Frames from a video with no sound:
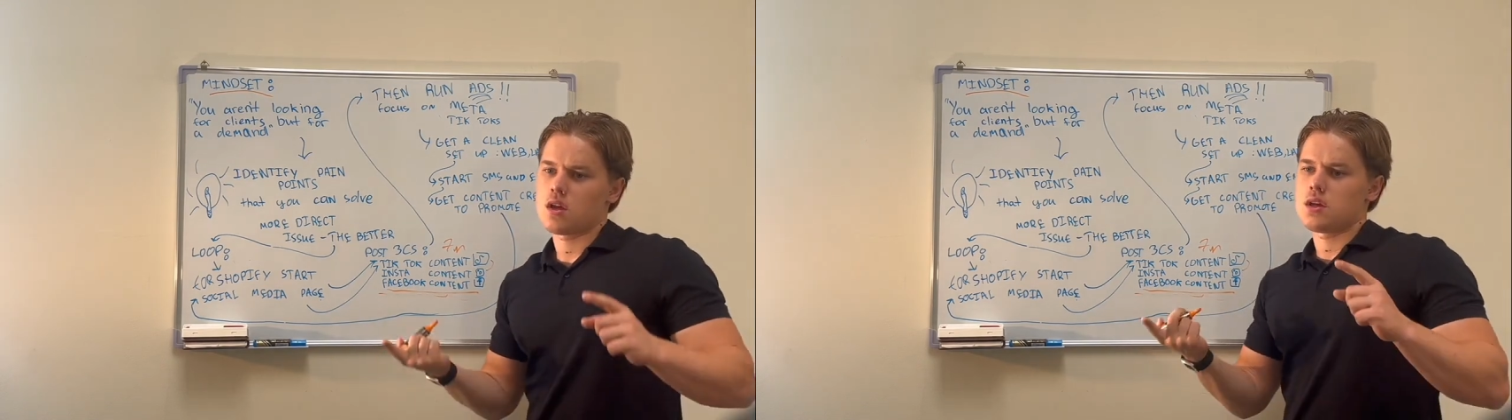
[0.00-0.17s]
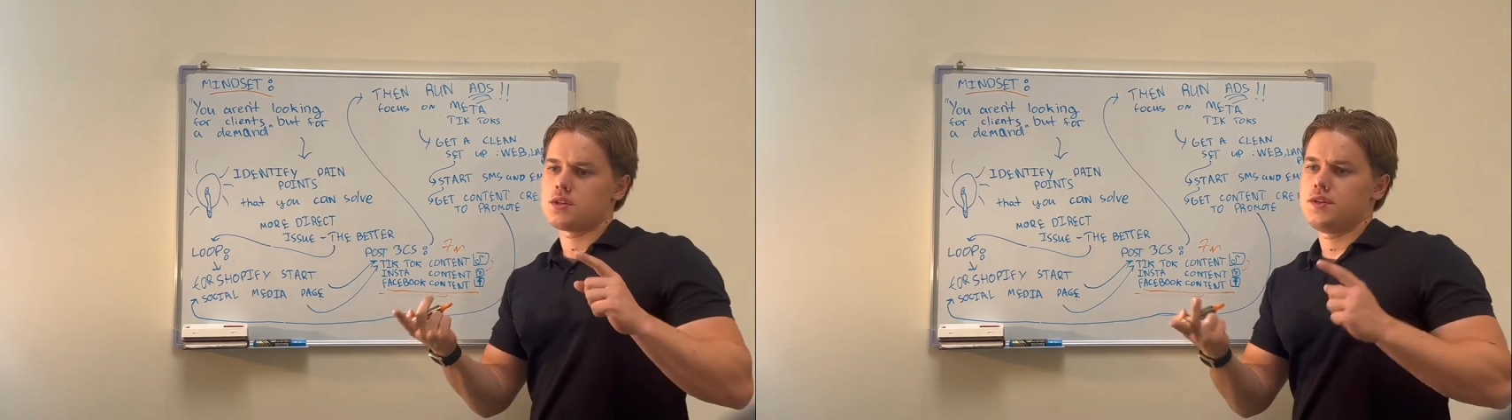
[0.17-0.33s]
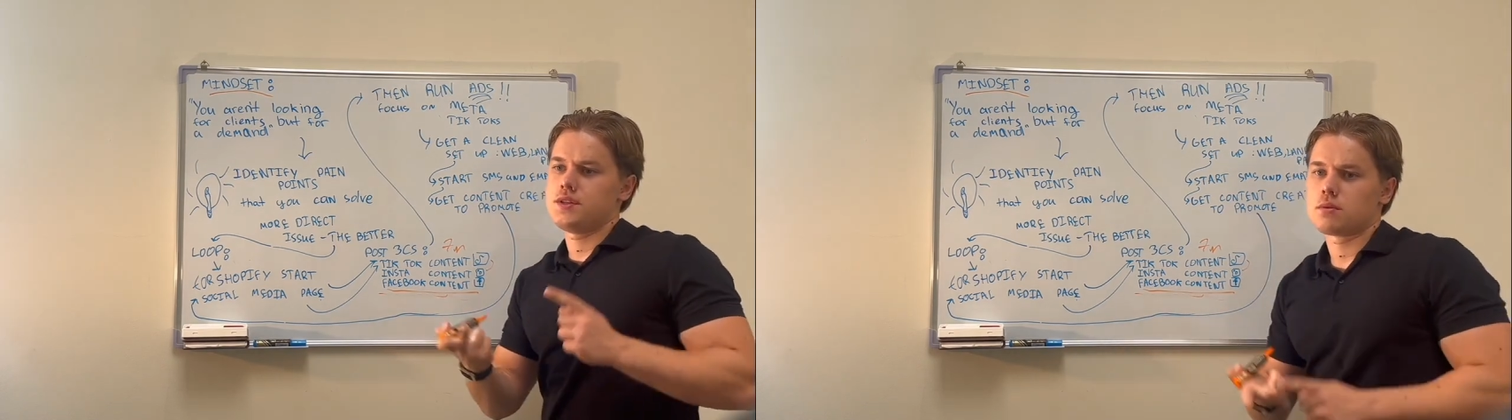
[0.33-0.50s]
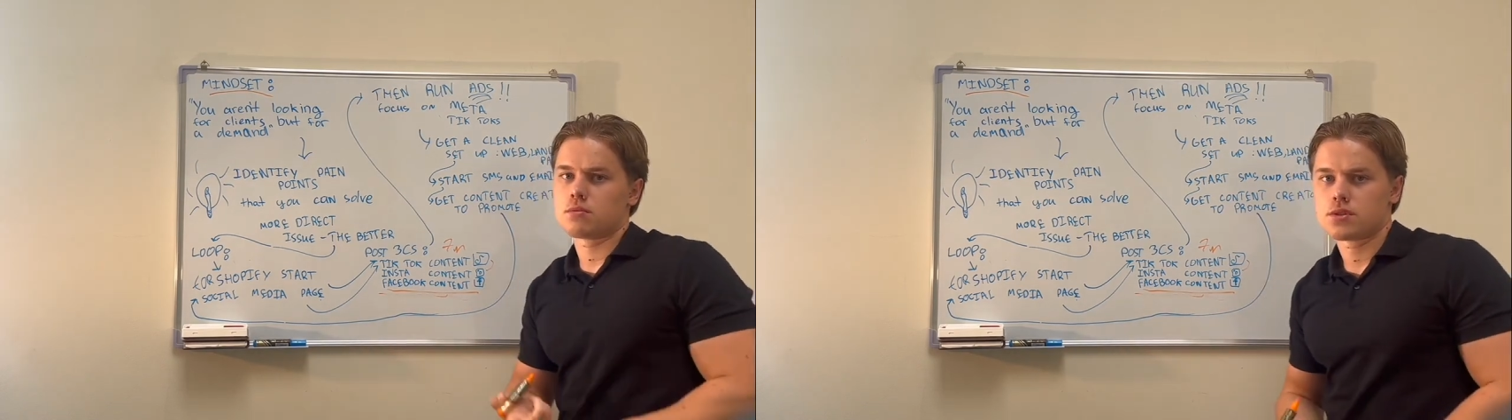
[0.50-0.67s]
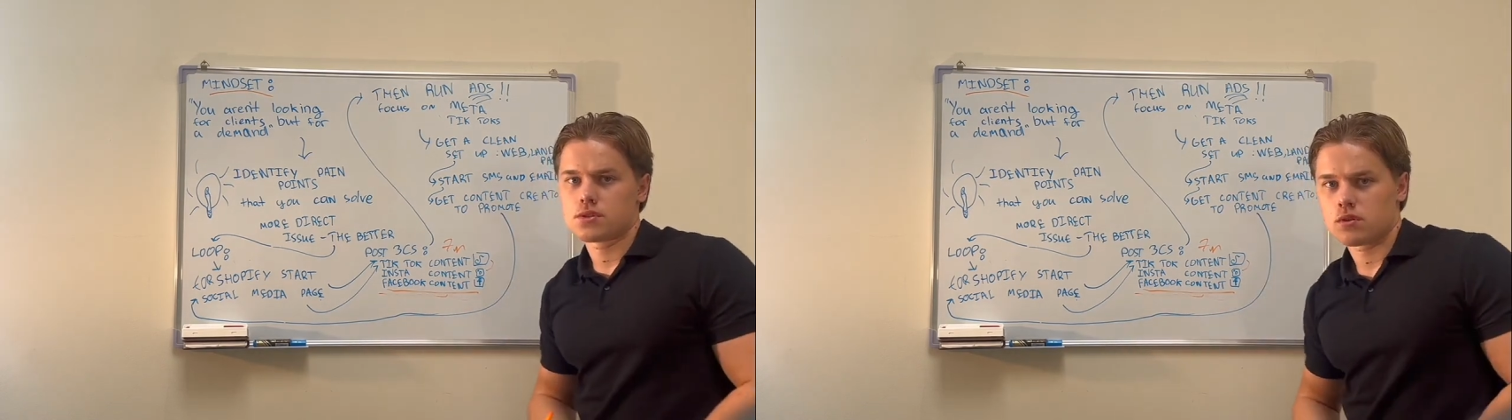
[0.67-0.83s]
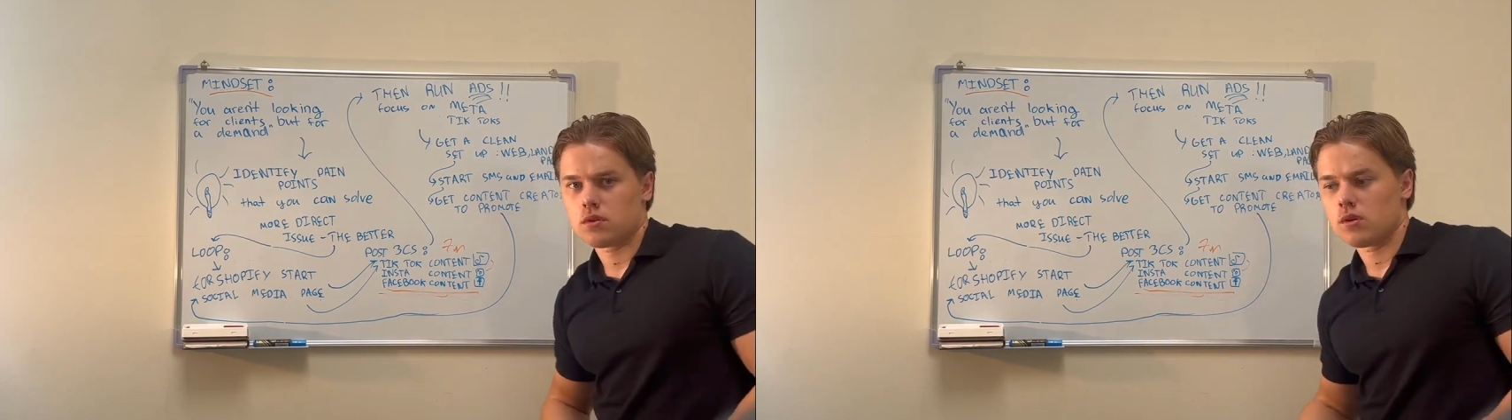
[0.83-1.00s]
see some
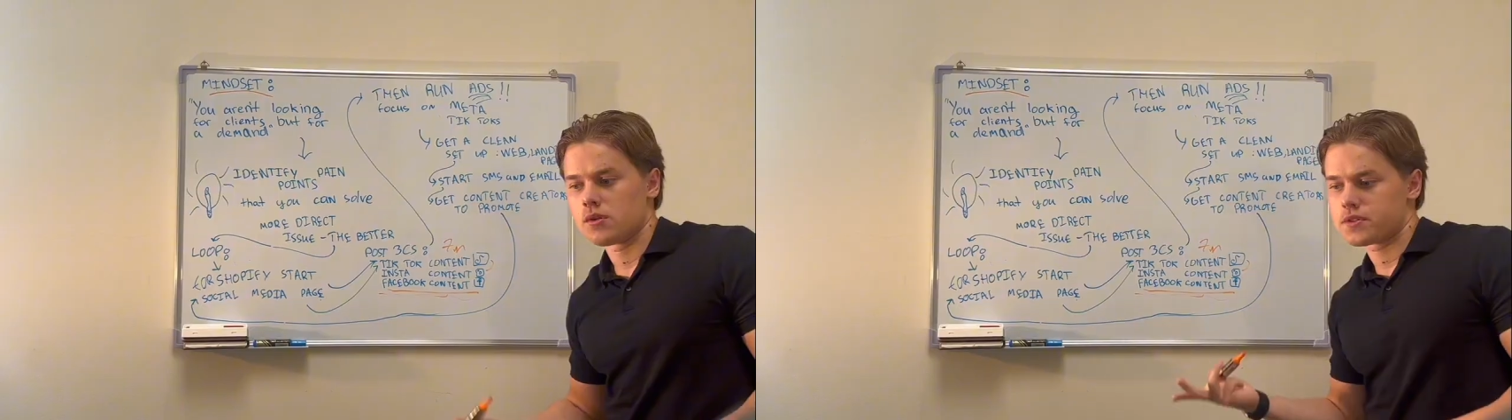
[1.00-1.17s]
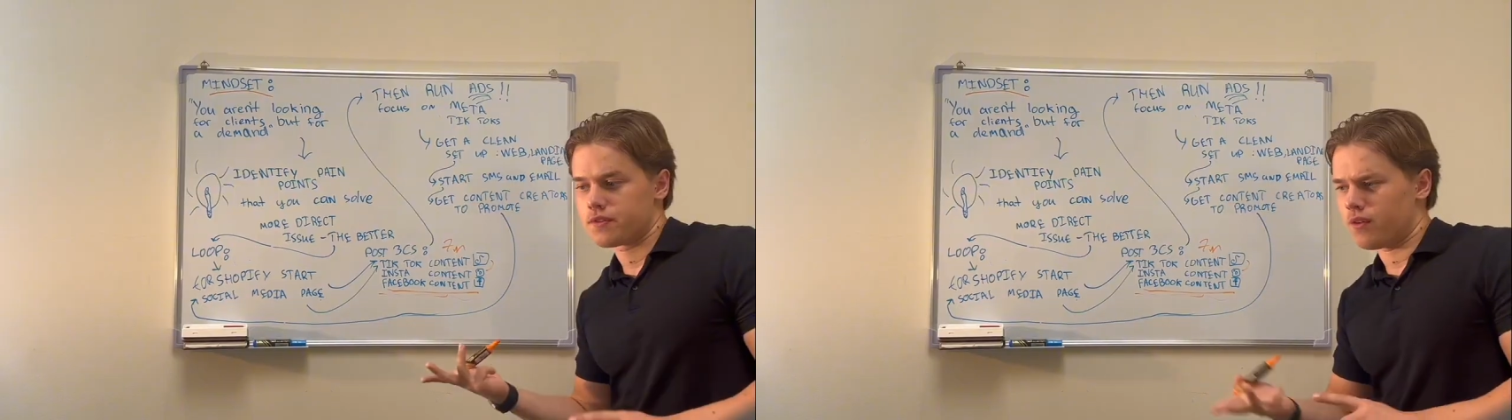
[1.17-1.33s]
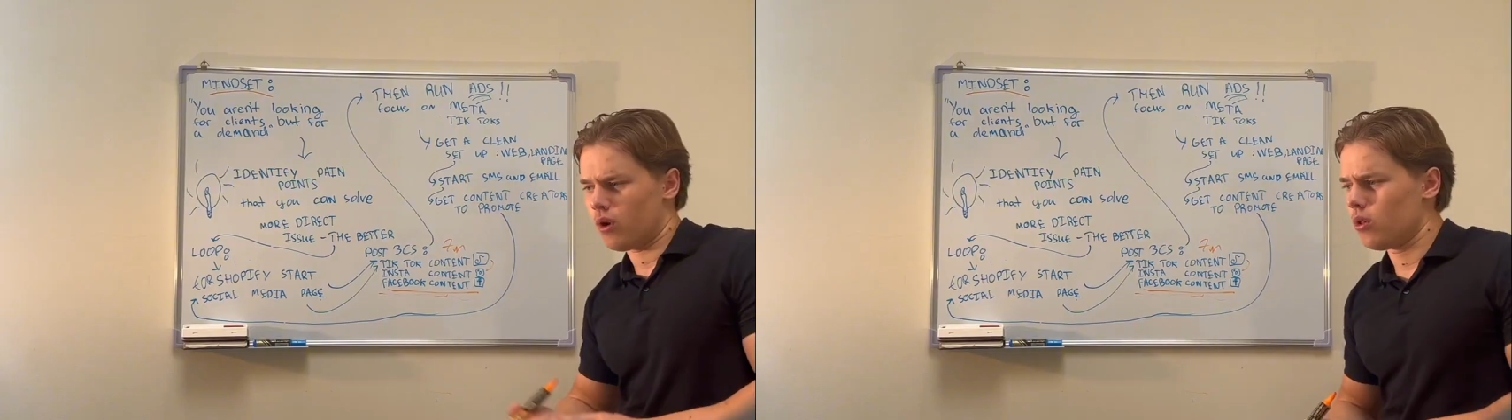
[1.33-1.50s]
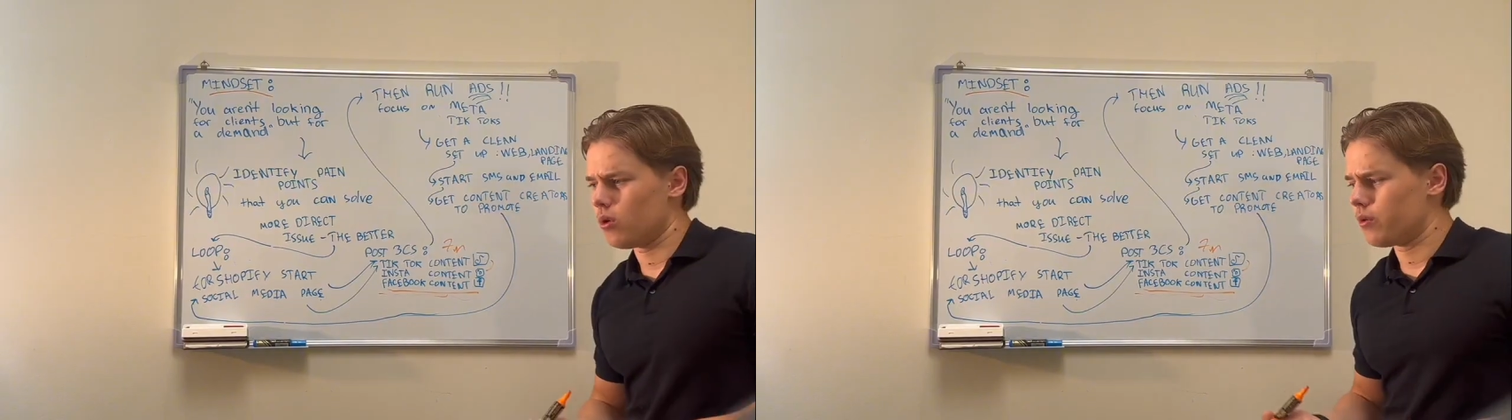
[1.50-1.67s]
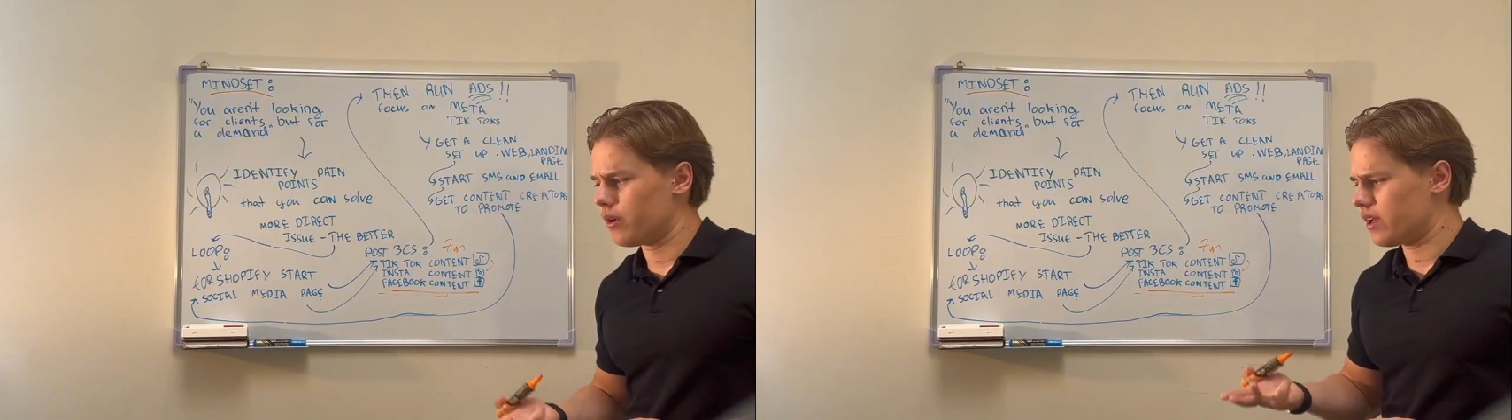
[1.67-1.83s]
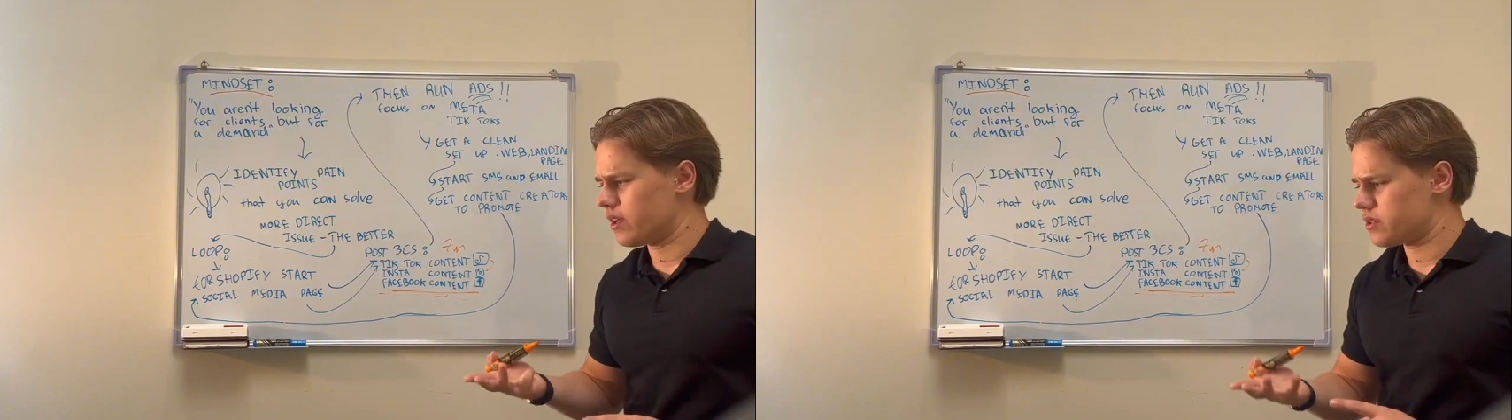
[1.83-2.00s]
results,
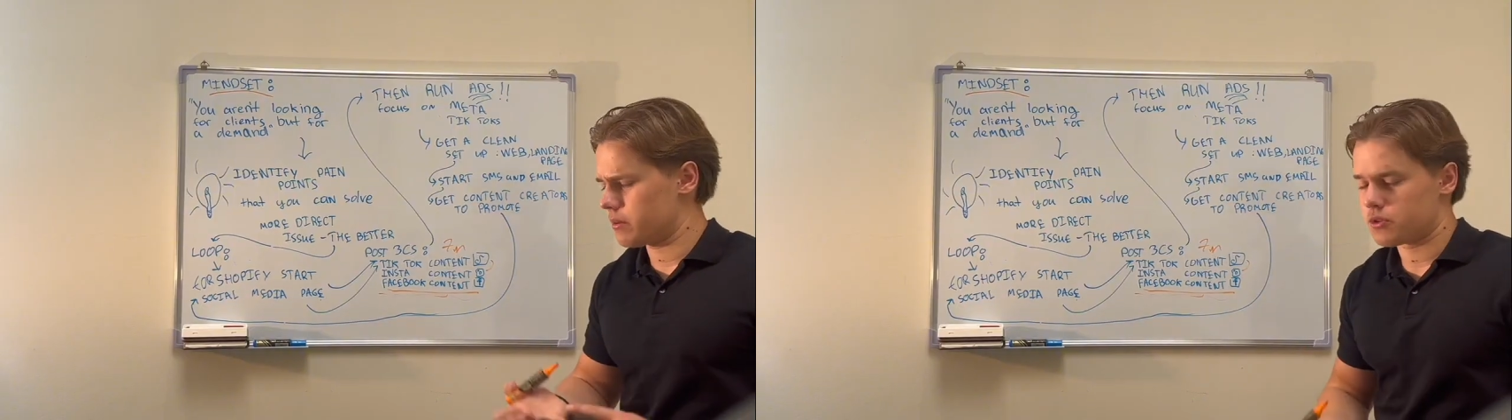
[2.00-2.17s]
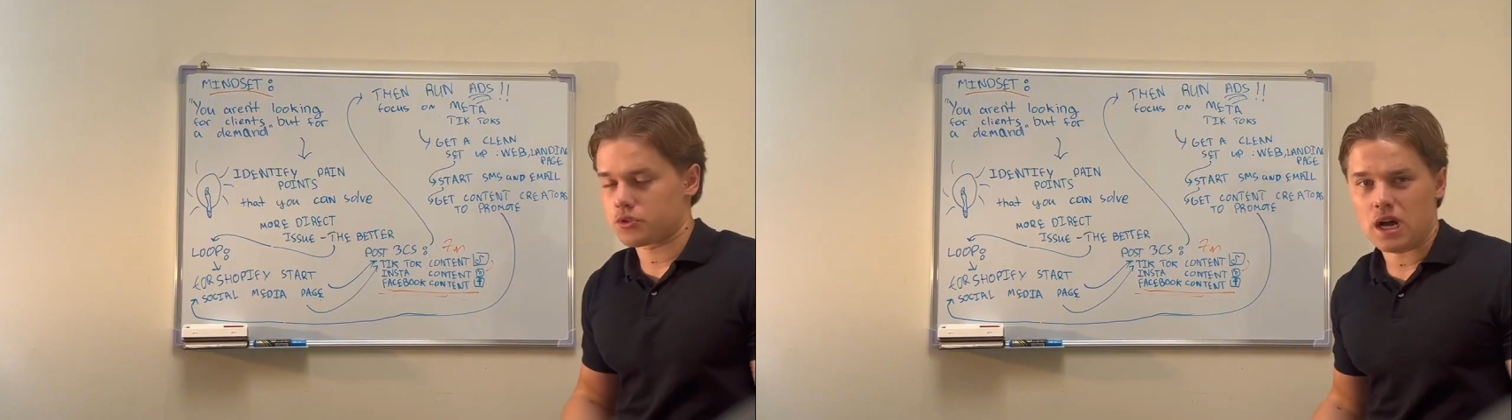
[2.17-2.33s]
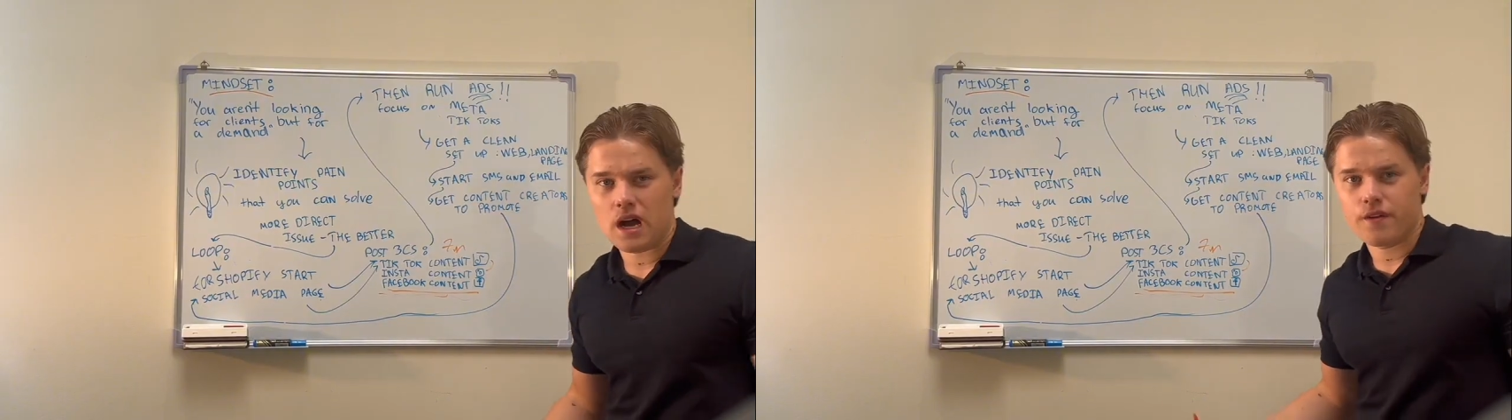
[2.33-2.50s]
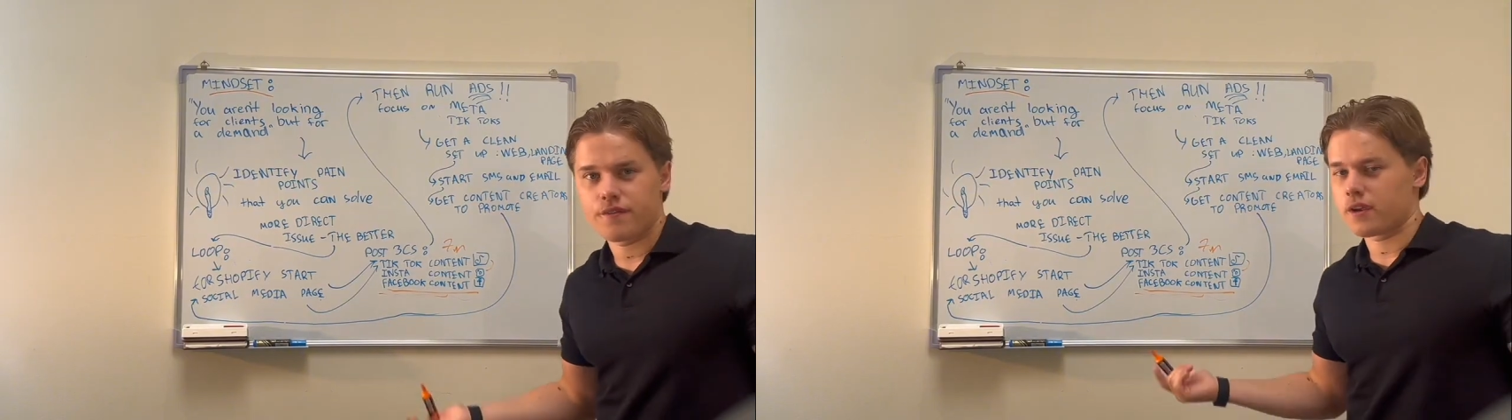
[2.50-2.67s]
following, some traffic,